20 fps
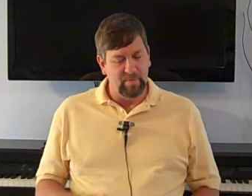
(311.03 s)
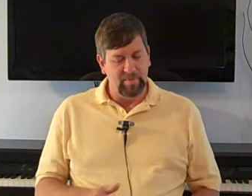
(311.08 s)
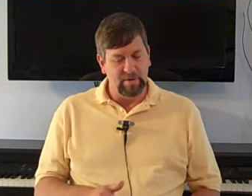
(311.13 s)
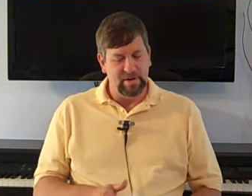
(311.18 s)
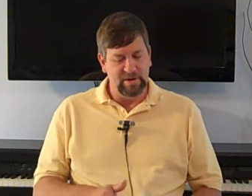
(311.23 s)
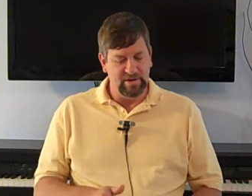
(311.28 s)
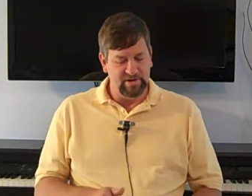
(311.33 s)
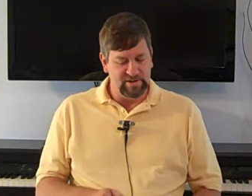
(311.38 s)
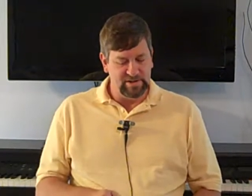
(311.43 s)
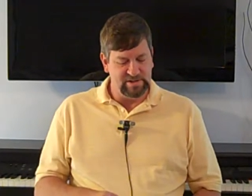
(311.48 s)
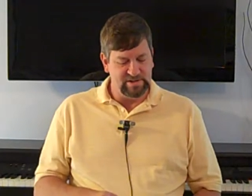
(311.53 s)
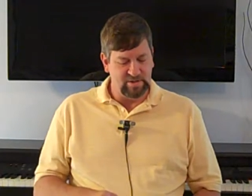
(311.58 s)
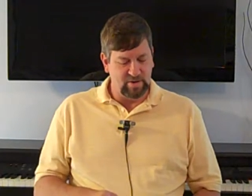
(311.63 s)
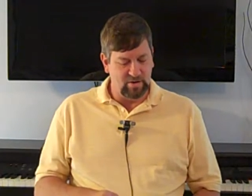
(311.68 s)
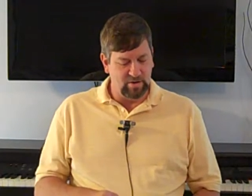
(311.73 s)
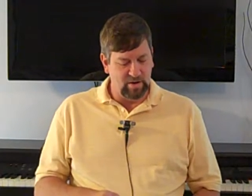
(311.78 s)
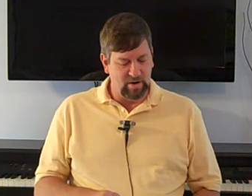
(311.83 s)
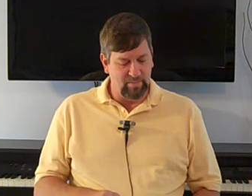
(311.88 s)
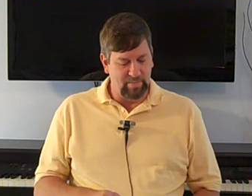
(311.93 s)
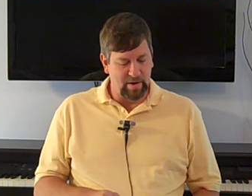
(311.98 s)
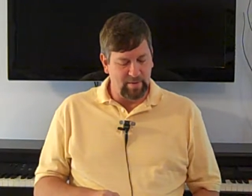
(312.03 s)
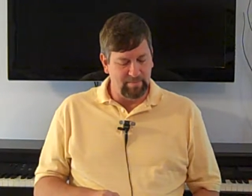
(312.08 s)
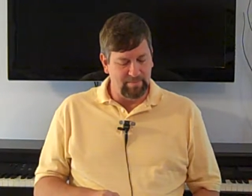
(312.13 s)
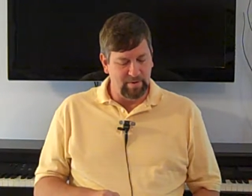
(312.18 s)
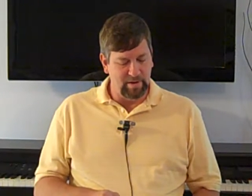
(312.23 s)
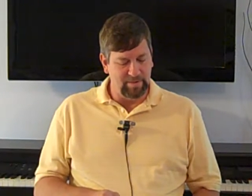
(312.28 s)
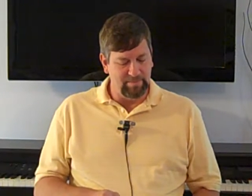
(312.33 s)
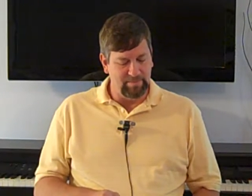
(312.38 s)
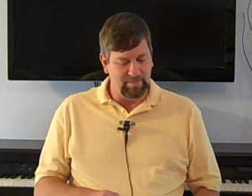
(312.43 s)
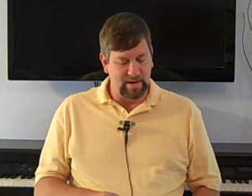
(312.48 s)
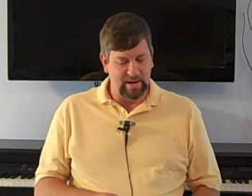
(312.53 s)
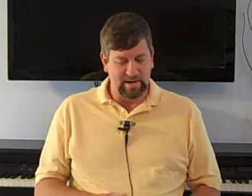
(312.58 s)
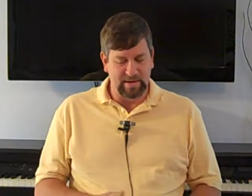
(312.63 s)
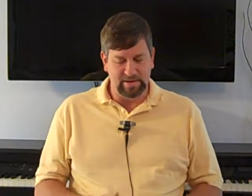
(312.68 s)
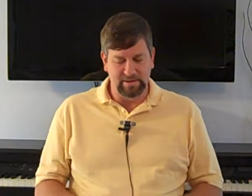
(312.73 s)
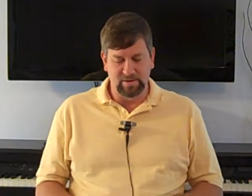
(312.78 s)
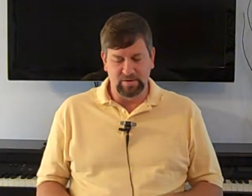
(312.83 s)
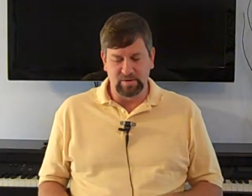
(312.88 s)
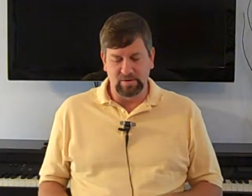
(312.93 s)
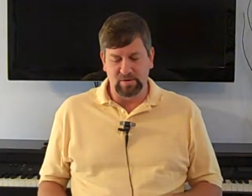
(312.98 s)
But here he's talking about being made
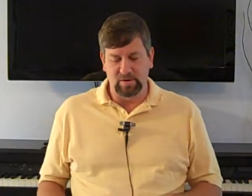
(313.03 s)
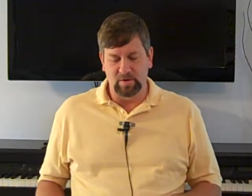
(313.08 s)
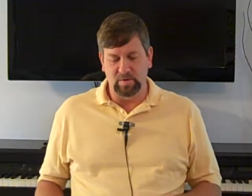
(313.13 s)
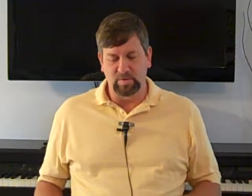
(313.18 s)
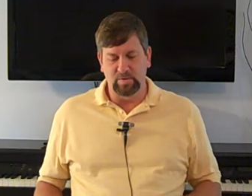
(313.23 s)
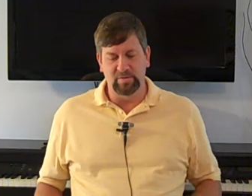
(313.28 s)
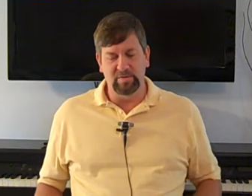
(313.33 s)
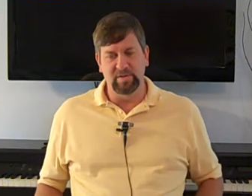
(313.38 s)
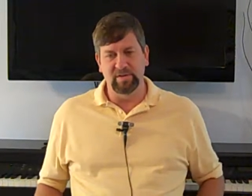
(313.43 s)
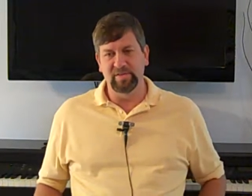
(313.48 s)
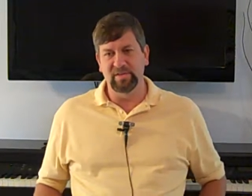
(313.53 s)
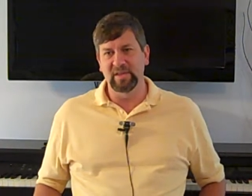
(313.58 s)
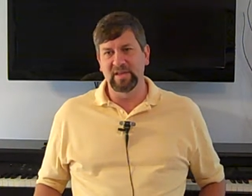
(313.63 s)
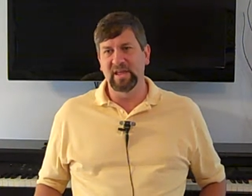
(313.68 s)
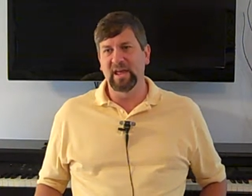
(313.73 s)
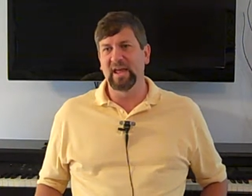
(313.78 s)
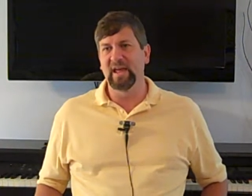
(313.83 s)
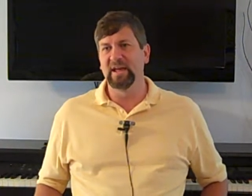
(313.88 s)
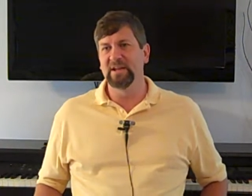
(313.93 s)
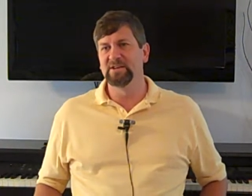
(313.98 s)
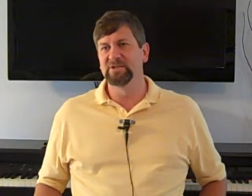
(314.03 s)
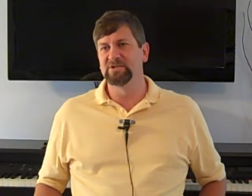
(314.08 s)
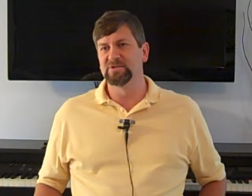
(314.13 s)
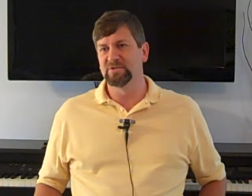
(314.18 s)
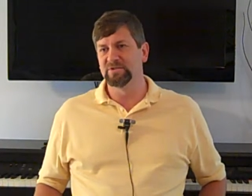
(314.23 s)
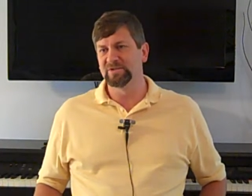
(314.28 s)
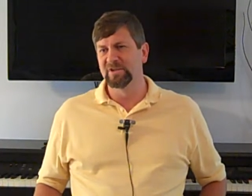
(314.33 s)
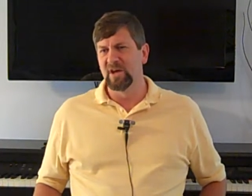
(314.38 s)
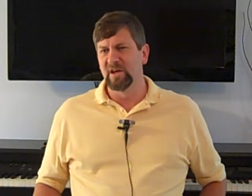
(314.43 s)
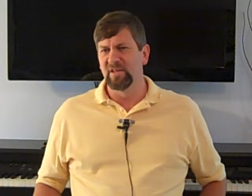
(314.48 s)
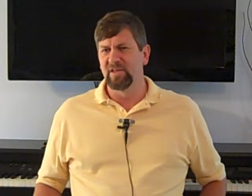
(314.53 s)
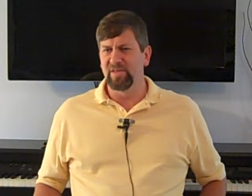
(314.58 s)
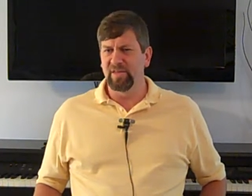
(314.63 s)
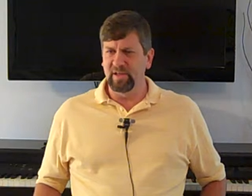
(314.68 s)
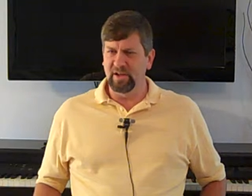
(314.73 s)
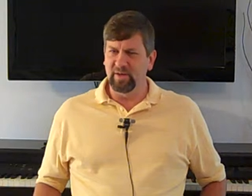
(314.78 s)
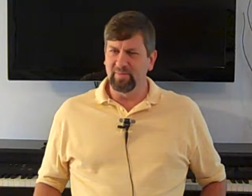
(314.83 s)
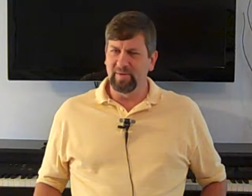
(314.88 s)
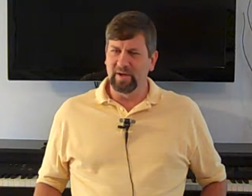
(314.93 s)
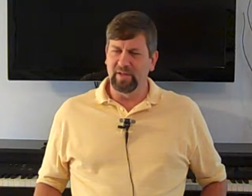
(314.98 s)
a little lower than the angels.
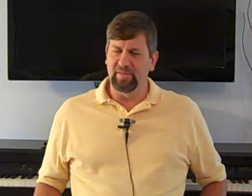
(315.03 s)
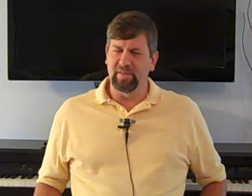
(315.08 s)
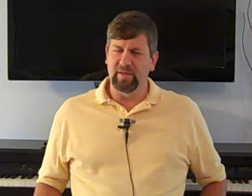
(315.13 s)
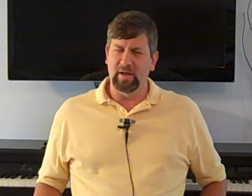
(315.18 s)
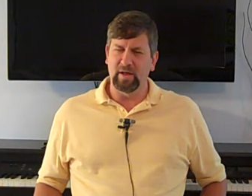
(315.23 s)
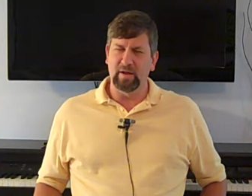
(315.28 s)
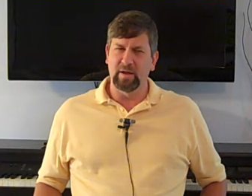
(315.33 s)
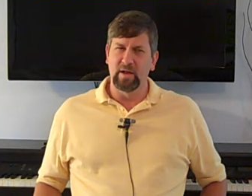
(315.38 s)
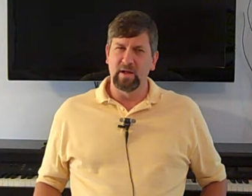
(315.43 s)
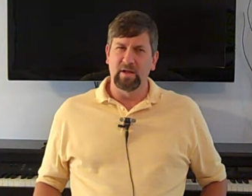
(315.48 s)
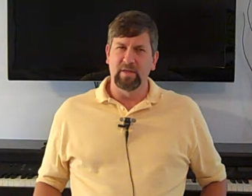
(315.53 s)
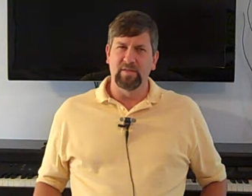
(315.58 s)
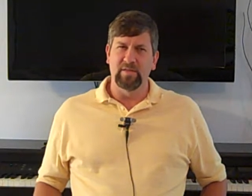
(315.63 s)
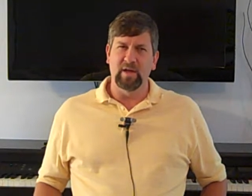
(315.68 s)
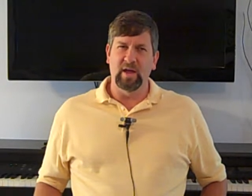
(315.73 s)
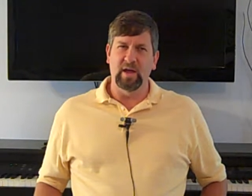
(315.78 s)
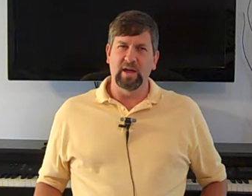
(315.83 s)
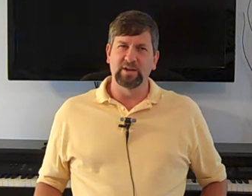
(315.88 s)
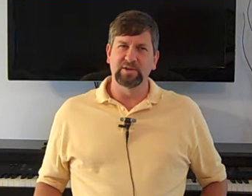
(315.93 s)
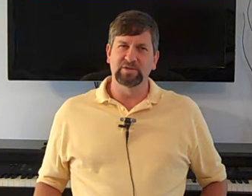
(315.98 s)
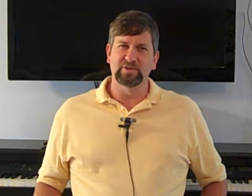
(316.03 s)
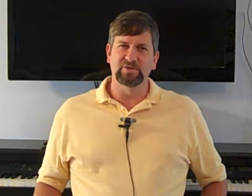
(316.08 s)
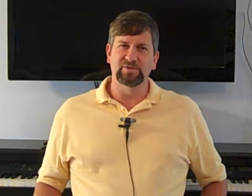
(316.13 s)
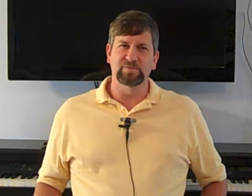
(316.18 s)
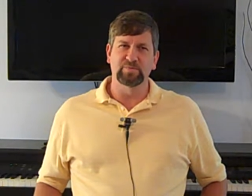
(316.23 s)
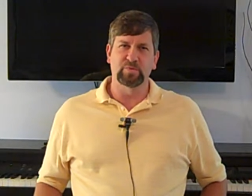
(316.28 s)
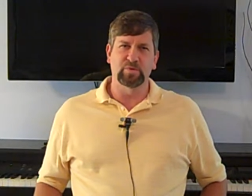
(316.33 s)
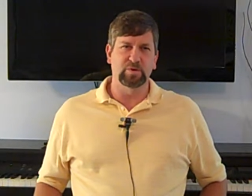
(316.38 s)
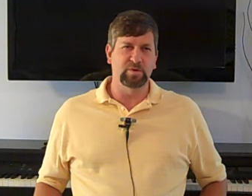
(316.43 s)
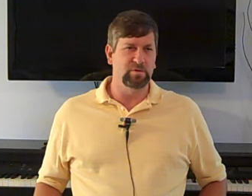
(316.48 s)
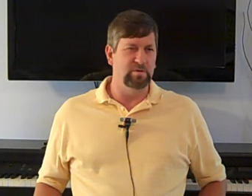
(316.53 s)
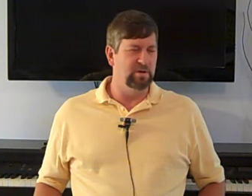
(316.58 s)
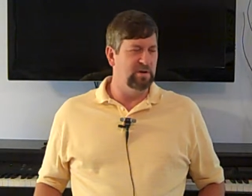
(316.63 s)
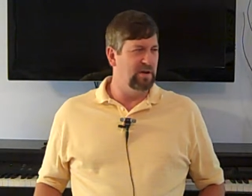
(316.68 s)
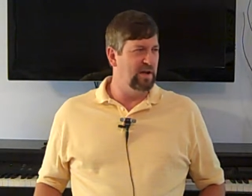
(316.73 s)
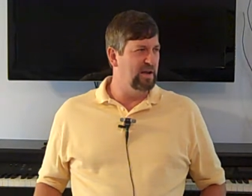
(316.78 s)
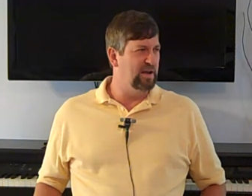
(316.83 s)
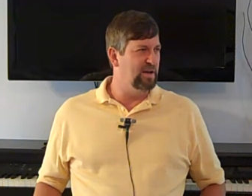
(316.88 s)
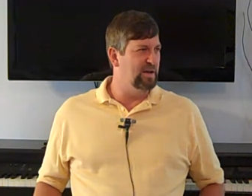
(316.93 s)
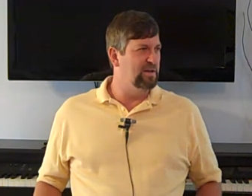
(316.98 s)
Think about that. The angels were
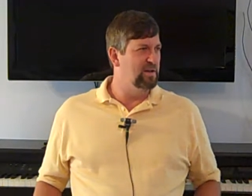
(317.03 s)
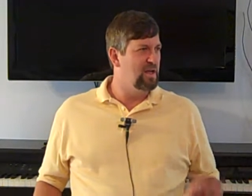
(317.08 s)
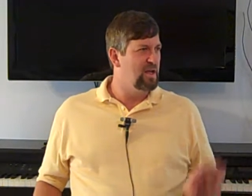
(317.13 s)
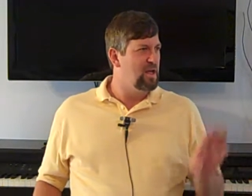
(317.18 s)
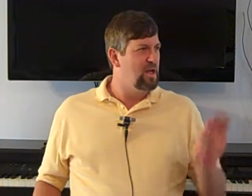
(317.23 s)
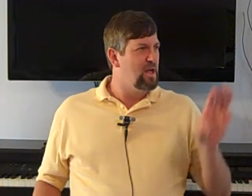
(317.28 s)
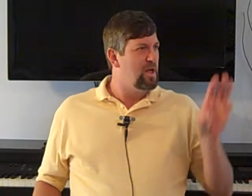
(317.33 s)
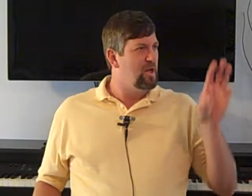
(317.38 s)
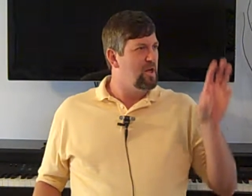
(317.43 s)
created,